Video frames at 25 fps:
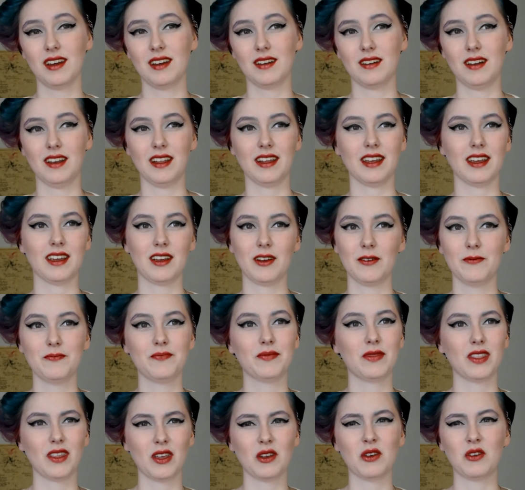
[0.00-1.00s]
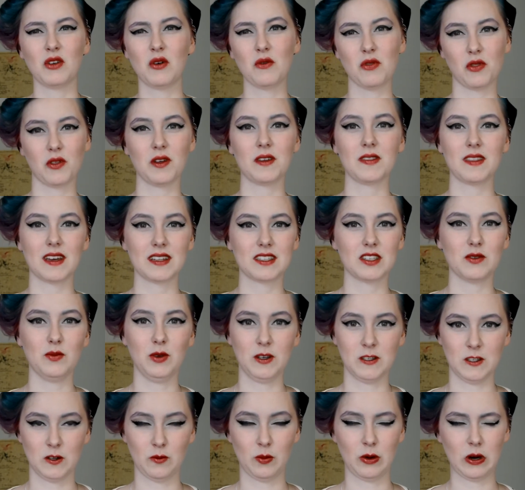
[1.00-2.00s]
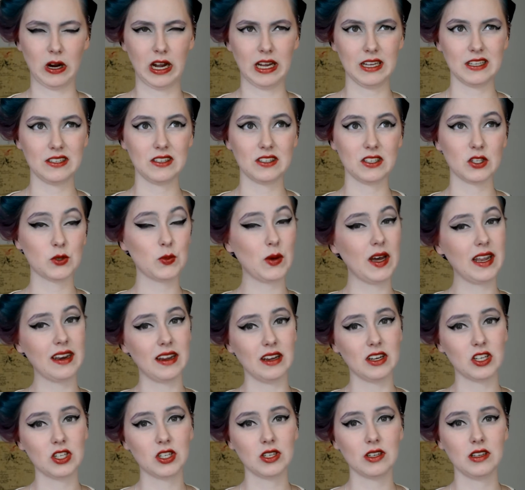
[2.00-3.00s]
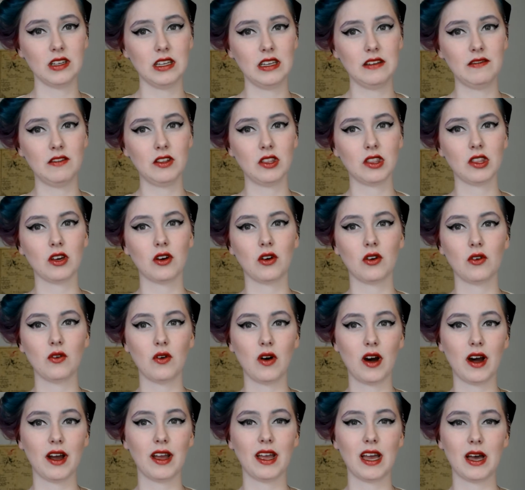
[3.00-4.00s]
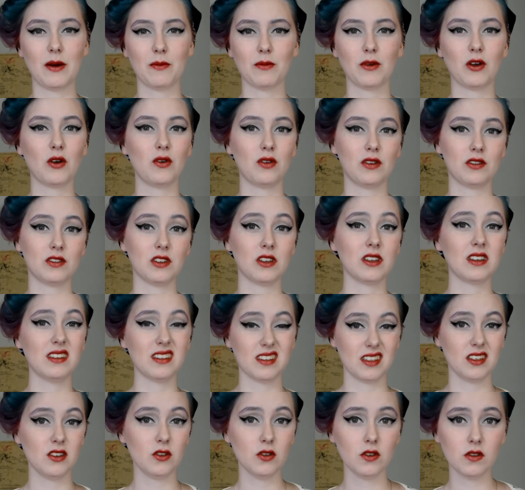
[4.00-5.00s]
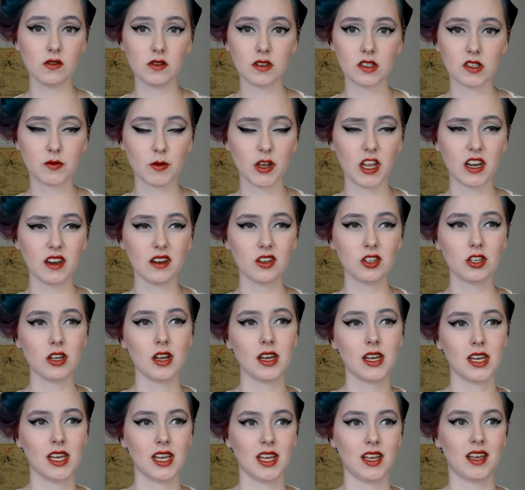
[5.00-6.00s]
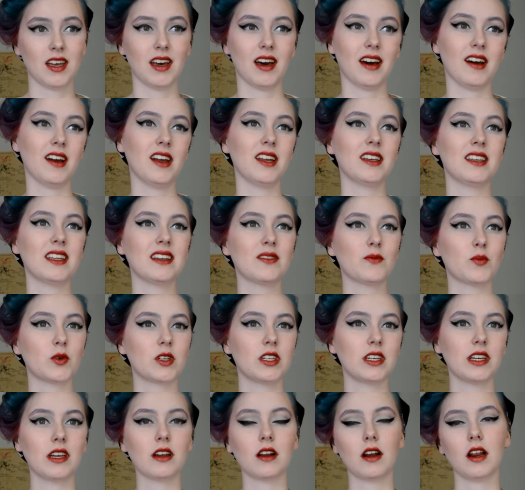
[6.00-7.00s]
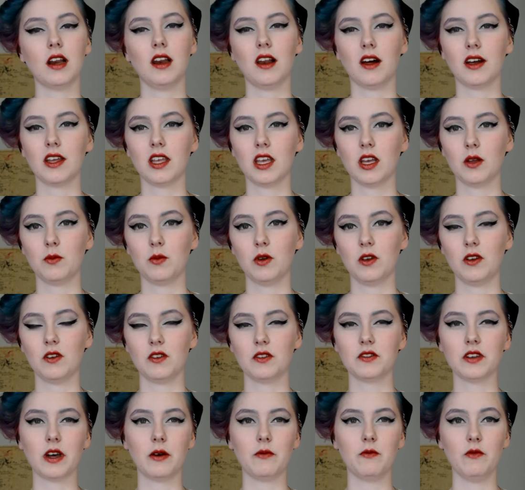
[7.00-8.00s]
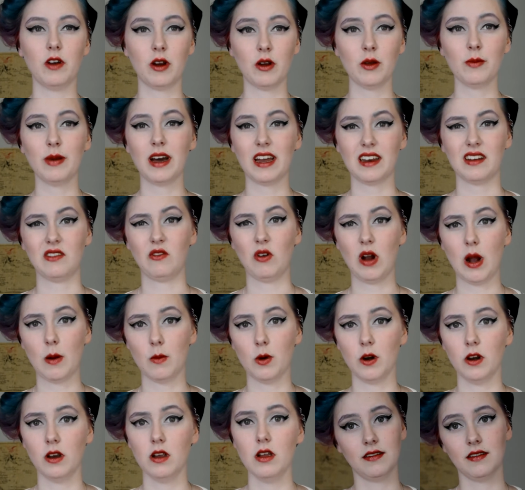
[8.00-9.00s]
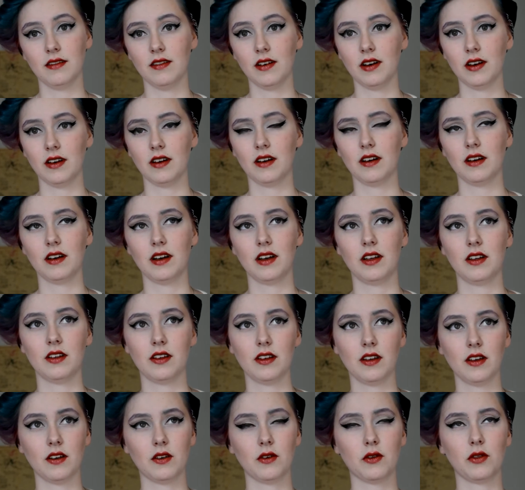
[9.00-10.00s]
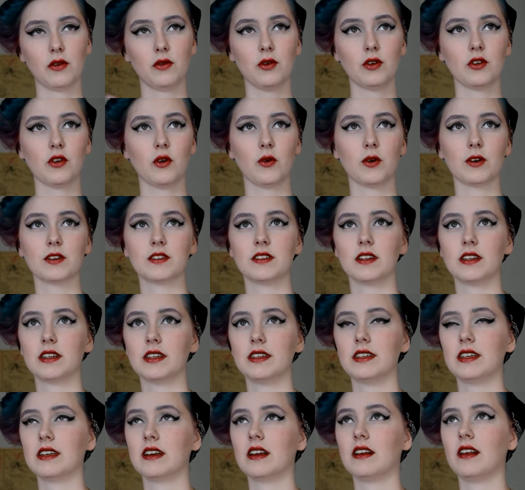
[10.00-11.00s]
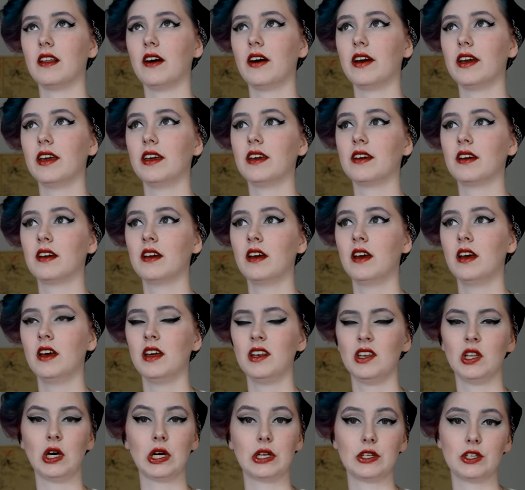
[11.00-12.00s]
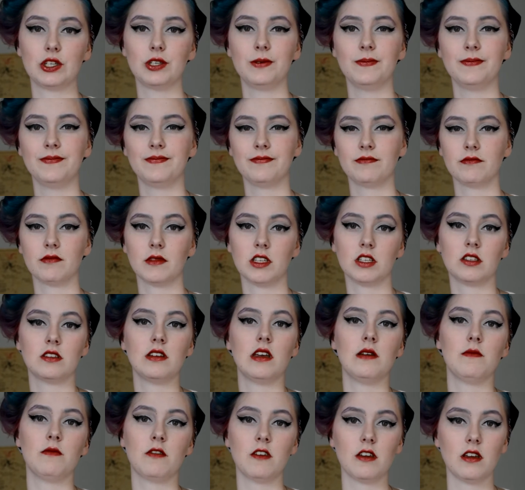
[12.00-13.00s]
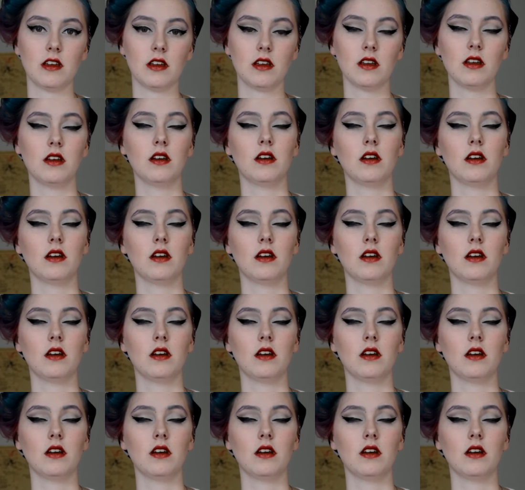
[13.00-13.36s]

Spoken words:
Like, don't think that's a big surprise. Spanish, even though I am going to continue doing Spanish, I didn't particularly like it because I'm very bad at grammar. A third course that I didn't like, Dutch. Same thing,